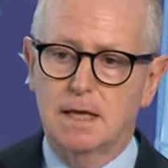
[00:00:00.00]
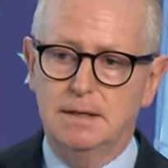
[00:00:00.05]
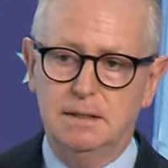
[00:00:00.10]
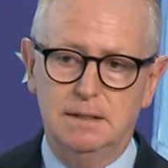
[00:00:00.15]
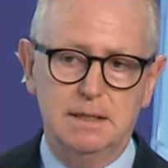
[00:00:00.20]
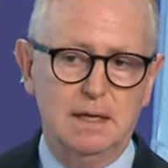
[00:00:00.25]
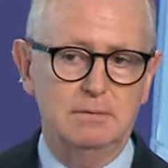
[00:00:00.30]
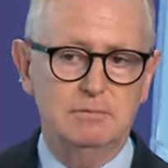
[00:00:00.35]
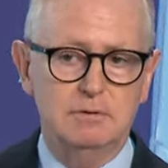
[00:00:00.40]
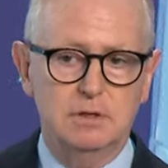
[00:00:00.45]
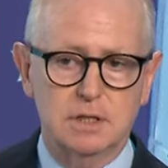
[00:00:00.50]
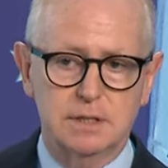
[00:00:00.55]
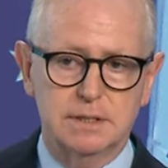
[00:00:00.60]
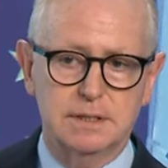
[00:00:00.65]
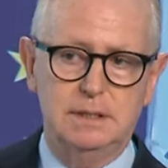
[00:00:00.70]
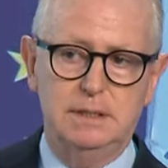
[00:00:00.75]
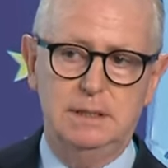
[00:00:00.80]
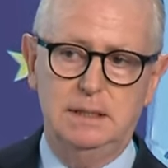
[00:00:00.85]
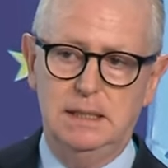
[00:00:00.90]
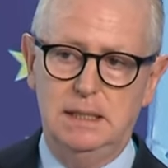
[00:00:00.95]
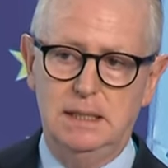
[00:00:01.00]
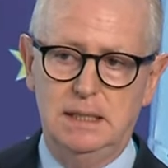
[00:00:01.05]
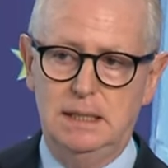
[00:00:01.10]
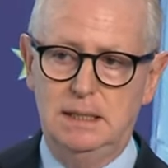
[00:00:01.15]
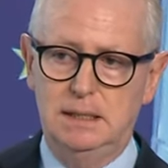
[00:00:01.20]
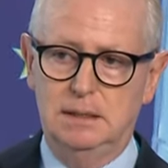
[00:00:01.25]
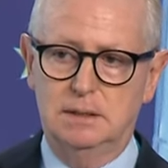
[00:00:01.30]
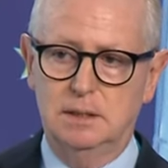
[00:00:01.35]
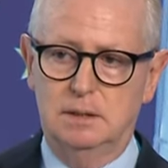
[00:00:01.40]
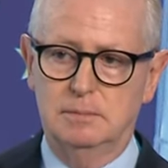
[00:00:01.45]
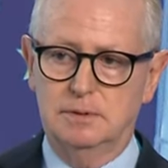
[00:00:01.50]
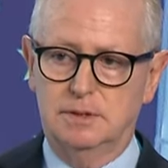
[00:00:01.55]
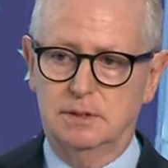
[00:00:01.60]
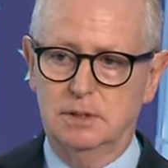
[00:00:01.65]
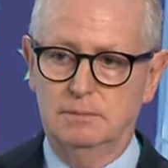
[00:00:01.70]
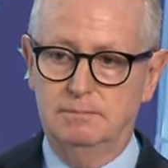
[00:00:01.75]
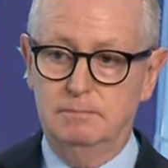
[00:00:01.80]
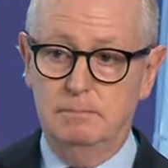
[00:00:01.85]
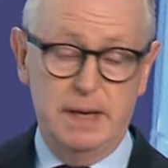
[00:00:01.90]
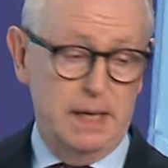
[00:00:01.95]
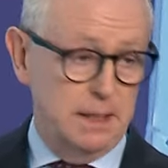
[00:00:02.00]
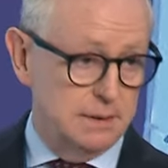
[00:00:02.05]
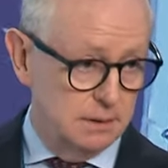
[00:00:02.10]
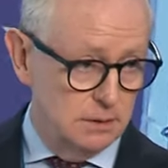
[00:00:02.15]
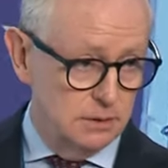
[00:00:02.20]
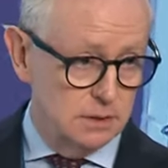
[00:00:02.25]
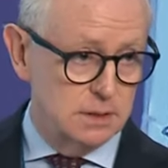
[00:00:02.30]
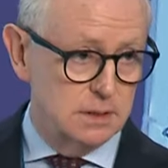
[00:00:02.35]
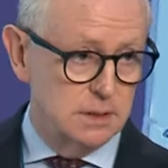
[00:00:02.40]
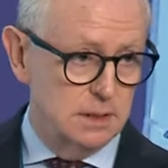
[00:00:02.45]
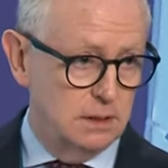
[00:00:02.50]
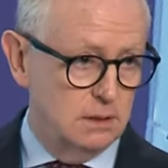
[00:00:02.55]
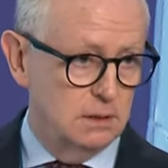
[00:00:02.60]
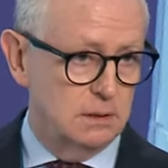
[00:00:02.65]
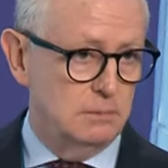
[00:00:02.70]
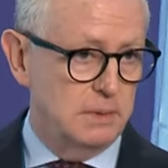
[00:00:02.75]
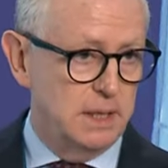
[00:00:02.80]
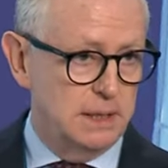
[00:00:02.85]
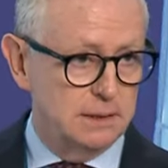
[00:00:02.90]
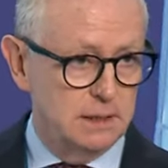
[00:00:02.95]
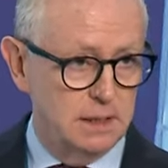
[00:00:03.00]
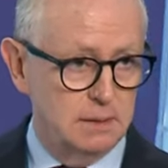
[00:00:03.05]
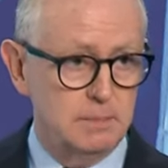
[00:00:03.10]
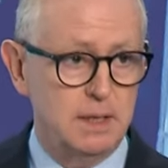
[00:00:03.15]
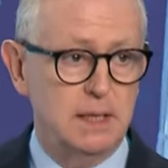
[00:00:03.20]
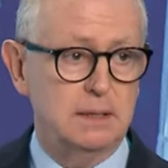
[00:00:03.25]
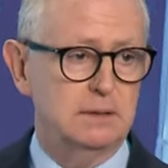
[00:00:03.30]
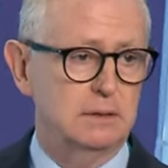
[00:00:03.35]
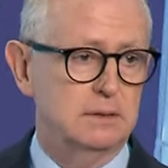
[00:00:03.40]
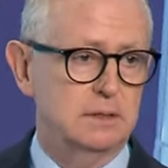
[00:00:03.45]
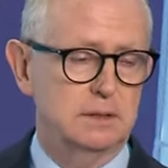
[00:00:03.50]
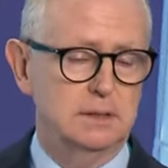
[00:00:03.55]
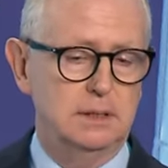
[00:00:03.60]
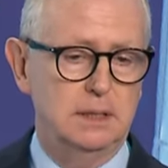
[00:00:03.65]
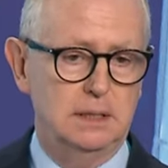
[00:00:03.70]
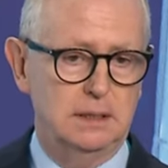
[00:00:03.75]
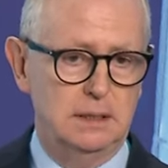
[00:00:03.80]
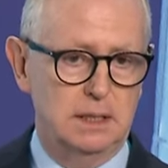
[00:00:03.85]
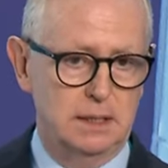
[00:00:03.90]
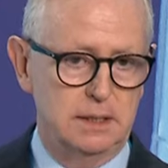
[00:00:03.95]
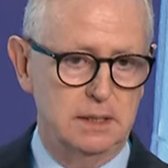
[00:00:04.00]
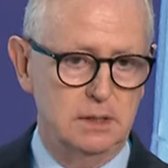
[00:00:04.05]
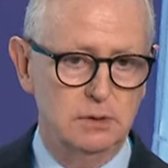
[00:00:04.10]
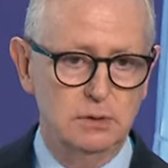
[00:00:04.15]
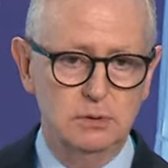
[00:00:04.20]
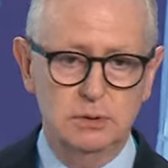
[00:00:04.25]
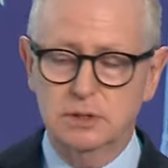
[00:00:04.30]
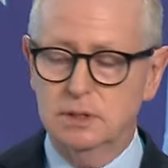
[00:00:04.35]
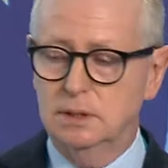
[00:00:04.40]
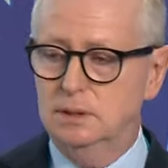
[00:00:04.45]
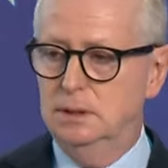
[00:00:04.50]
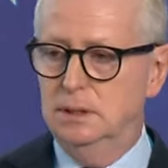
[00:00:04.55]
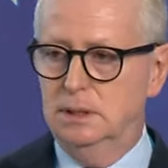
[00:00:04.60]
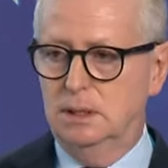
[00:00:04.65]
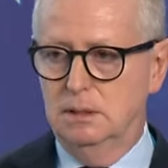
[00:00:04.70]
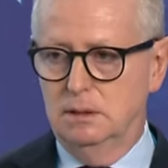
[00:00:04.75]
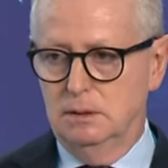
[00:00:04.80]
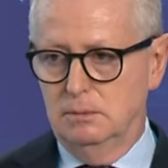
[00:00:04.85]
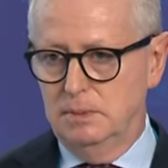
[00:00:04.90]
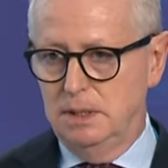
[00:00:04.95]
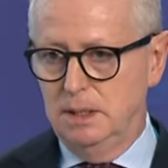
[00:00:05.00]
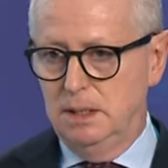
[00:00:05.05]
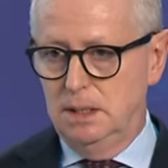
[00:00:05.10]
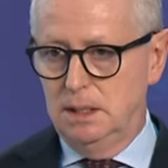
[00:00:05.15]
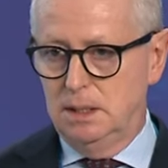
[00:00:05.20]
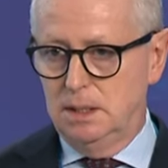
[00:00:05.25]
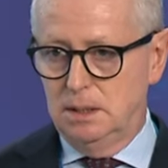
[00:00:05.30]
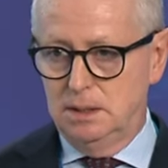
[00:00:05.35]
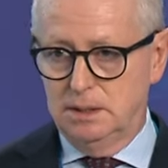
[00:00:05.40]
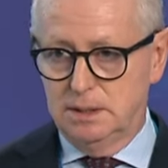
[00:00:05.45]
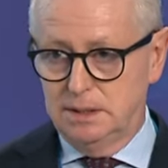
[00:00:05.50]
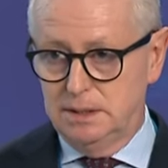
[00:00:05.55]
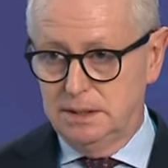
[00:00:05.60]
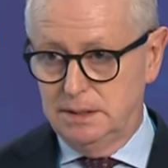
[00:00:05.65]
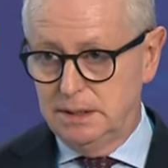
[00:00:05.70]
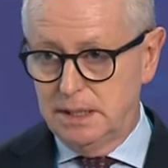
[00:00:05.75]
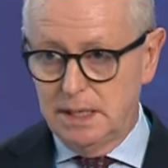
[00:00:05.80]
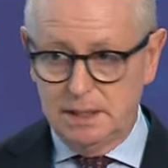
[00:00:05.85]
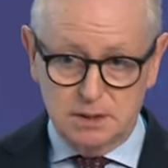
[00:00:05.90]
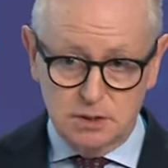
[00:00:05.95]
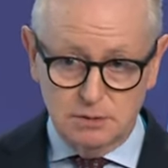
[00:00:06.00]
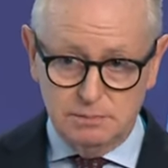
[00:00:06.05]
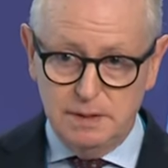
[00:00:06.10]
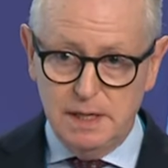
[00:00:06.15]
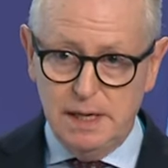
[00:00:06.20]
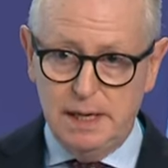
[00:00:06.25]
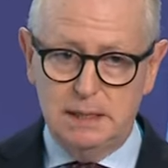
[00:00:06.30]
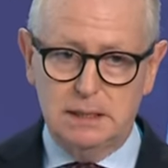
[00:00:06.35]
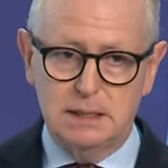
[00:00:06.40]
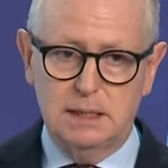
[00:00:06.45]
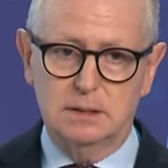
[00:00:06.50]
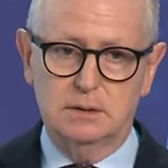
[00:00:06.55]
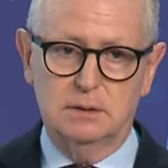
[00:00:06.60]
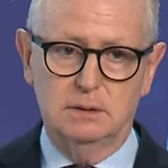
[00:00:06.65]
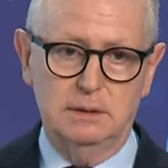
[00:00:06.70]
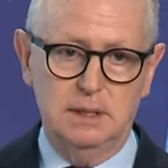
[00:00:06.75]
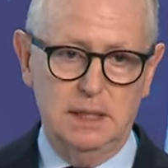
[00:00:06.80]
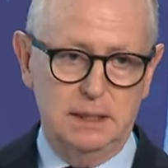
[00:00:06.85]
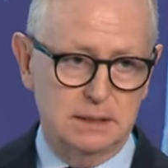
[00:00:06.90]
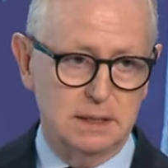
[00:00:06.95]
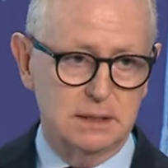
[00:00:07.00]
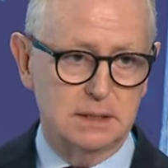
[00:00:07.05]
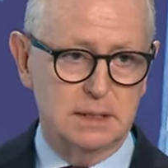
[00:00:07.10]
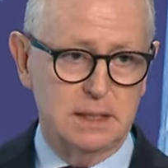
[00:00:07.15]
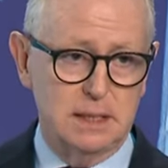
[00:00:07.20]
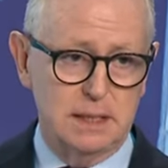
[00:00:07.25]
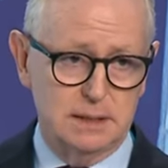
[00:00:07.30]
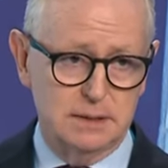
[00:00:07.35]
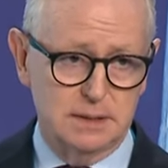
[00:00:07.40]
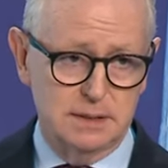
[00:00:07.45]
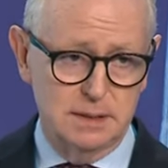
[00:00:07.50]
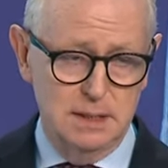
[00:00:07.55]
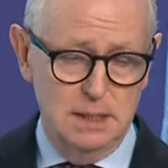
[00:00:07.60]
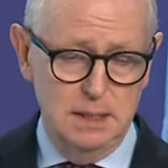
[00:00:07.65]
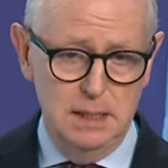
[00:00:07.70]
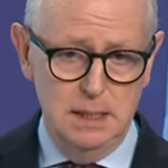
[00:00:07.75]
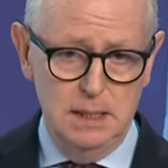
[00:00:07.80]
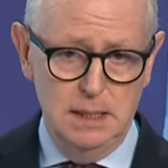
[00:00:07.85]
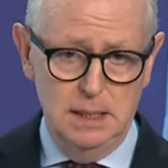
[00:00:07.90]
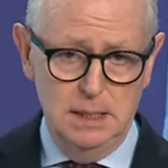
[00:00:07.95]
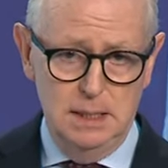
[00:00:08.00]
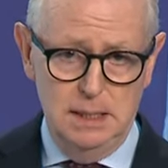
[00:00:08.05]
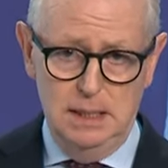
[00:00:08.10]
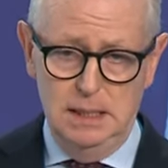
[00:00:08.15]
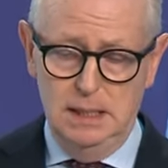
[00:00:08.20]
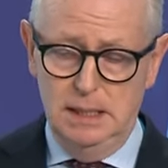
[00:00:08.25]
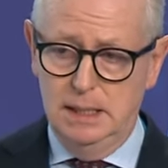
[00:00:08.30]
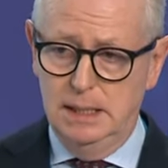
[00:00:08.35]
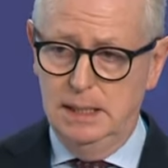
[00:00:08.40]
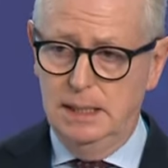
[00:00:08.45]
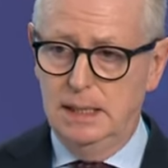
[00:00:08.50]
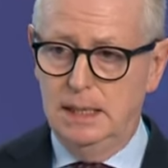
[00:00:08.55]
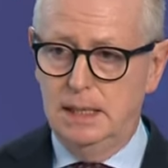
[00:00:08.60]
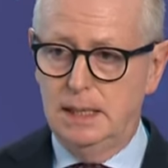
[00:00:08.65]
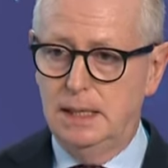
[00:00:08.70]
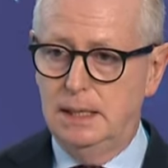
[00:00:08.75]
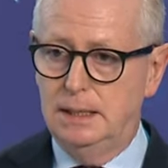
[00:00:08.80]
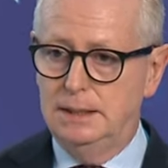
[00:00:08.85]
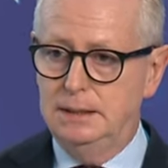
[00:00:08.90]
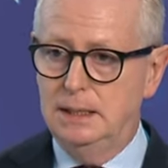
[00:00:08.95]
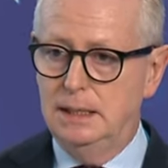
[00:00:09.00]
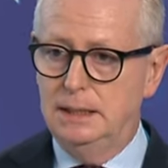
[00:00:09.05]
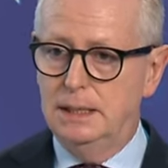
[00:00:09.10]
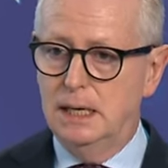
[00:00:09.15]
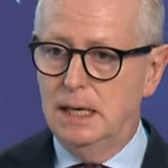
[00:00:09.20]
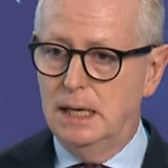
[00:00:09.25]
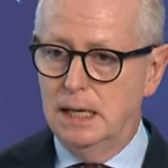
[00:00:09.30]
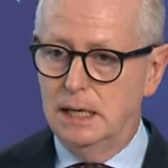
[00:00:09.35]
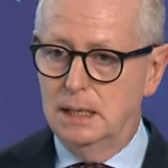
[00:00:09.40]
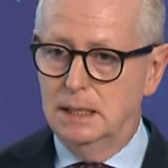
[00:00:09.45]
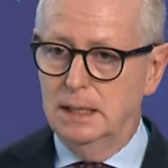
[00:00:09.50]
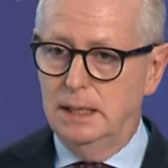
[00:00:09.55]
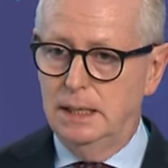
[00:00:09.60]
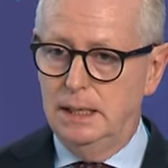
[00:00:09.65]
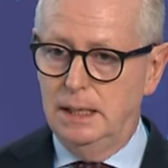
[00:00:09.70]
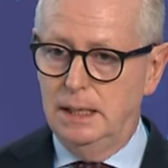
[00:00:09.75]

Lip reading: diversity in terms of methods, econometric methods that are used, sets of data, so data sets that are